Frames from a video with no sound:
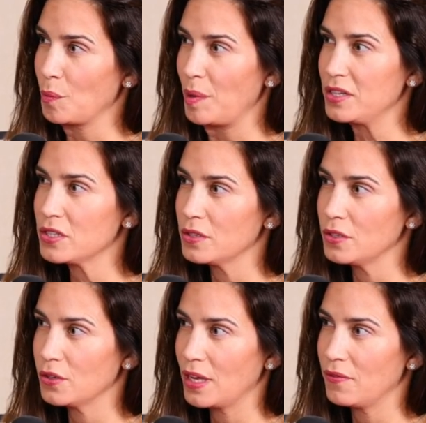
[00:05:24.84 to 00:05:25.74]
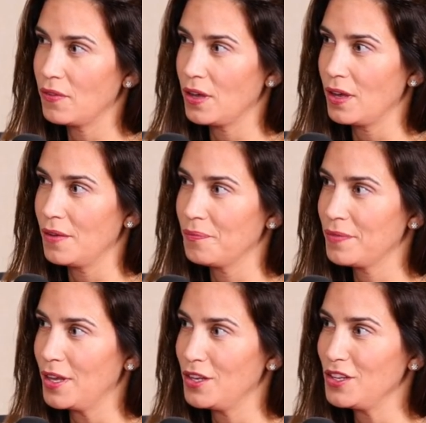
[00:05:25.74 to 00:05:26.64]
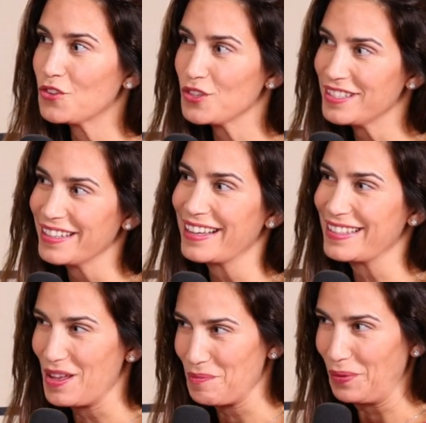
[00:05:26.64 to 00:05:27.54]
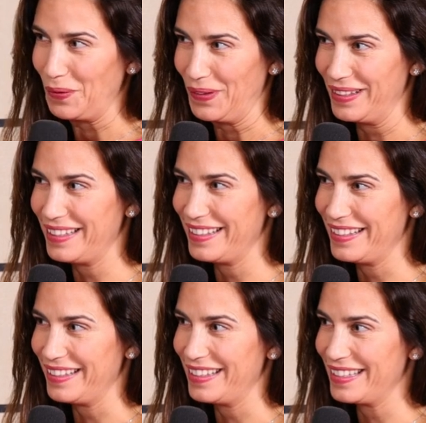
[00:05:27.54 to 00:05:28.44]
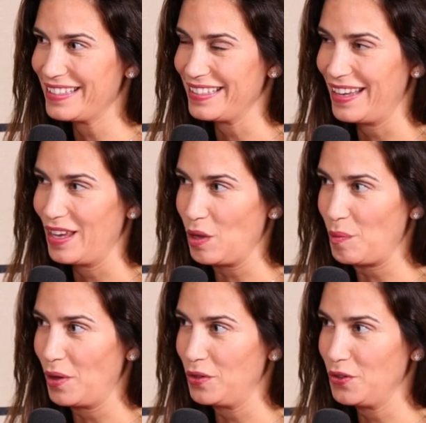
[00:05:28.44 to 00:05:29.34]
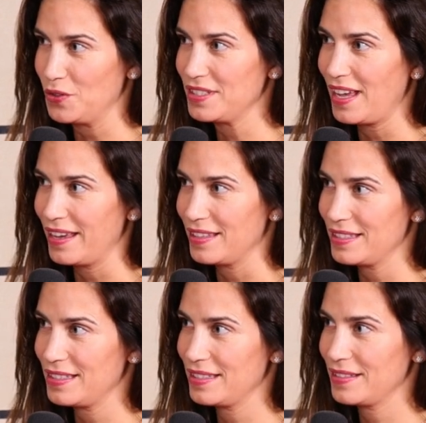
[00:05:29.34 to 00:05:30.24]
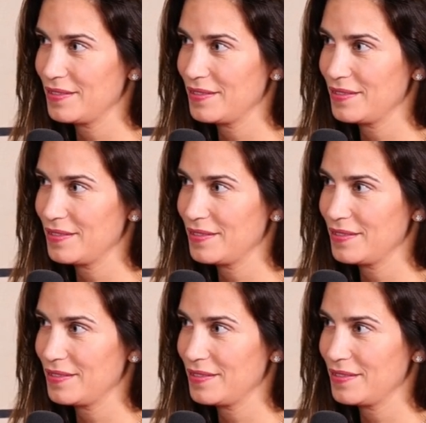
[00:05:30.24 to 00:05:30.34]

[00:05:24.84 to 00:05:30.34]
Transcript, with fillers: compassion, you gave um, an interesting example uh, yesterday about neuroscience.